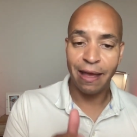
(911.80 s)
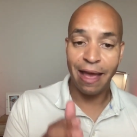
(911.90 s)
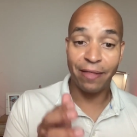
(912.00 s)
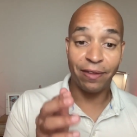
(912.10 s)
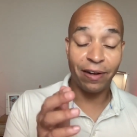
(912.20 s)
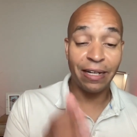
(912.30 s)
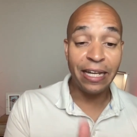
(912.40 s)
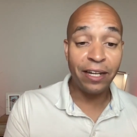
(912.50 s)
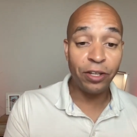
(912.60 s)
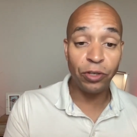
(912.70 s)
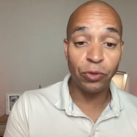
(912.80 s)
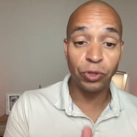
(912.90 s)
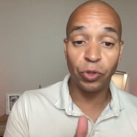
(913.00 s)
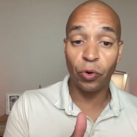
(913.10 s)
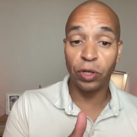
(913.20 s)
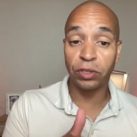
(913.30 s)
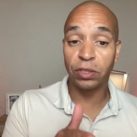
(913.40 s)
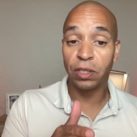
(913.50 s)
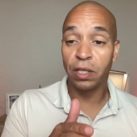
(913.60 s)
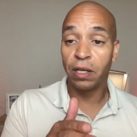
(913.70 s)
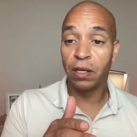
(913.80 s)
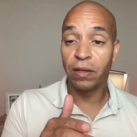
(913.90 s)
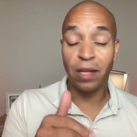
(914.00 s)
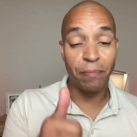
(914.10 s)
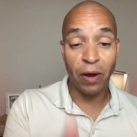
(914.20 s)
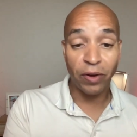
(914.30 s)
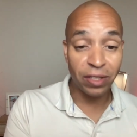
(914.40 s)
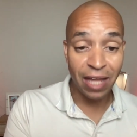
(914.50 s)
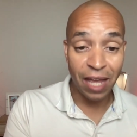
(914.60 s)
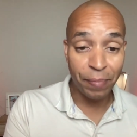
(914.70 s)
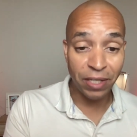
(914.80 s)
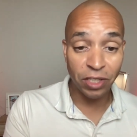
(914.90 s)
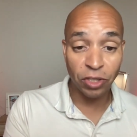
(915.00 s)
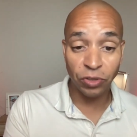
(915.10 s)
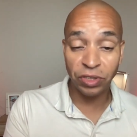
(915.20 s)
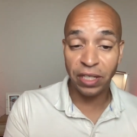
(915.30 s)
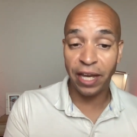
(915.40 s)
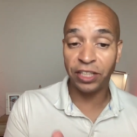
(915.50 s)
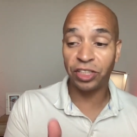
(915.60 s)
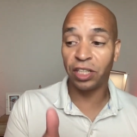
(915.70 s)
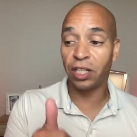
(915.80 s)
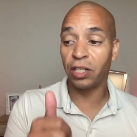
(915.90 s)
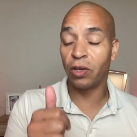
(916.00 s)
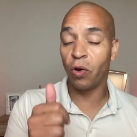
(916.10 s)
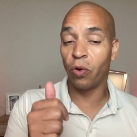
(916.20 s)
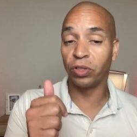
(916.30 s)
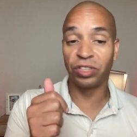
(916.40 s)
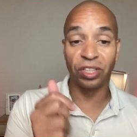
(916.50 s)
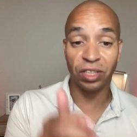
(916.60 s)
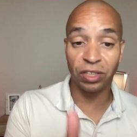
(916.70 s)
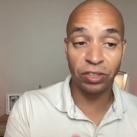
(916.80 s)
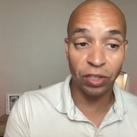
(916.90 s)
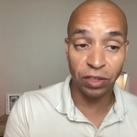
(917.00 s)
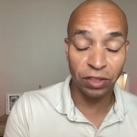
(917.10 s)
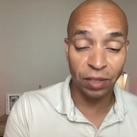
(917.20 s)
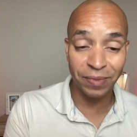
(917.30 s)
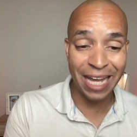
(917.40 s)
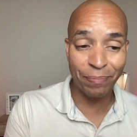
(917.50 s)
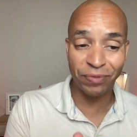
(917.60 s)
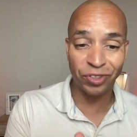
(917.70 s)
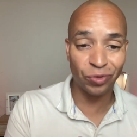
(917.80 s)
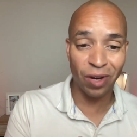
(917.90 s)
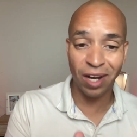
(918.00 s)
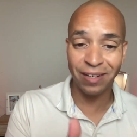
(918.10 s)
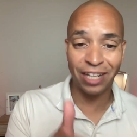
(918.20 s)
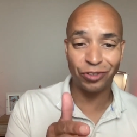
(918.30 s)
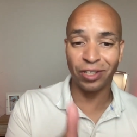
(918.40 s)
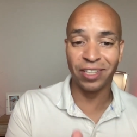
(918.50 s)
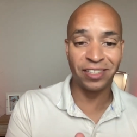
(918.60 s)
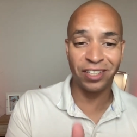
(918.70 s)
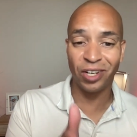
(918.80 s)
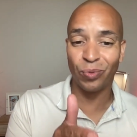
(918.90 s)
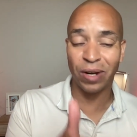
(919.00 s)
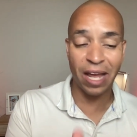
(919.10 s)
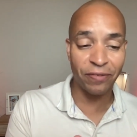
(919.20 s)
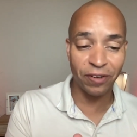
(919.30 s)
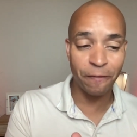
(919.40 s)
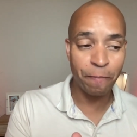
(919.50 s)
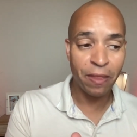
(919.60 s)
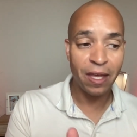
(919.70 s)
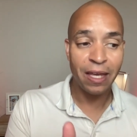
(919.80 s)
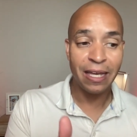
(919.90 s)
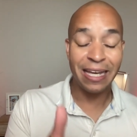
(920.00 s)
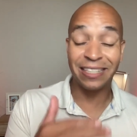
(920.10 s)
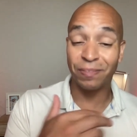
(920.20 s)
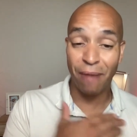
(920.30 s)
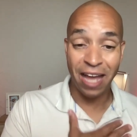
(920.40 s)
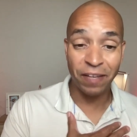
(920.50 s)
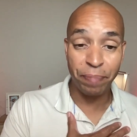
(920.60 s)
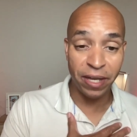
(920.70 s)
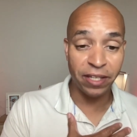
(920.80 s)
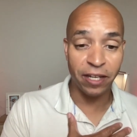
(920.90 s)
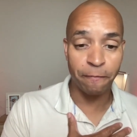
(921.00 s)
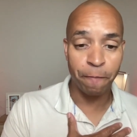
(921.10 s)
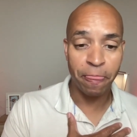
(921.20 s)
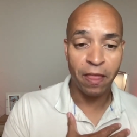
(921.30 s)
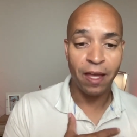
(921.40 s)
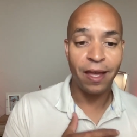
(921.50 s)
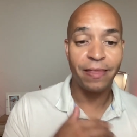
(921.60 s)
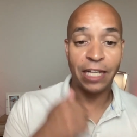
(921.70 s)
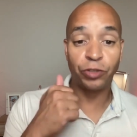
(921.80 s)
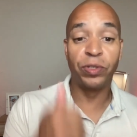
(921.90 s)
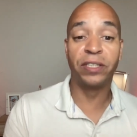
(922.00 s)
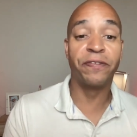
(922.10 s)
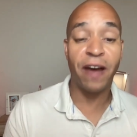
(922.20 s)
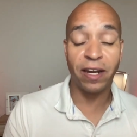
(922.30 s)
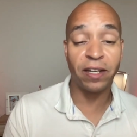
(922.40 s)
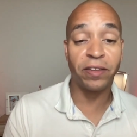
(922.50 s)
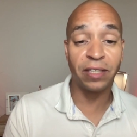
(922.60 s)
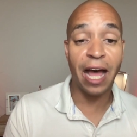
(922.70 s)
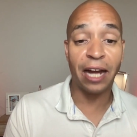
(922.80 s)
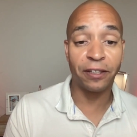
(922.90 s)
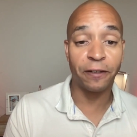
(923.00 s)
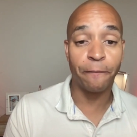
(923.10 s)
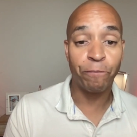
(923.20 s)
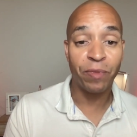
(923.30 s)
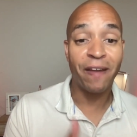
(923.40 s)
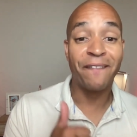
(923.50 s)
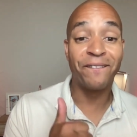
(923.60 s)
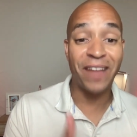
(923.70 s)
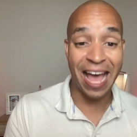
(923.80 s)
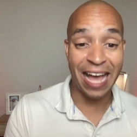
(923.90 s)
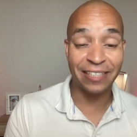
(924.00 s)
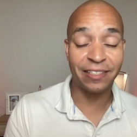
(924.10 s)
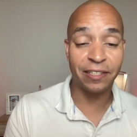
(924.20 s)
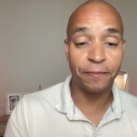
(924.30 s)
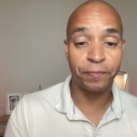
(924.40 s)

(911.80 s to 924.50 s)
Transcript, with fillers: and they're leading you towards the American Diabetes Association or to, to some type of drug like Trulicity or whatever, it's my opinion that you need to find another doctor fast.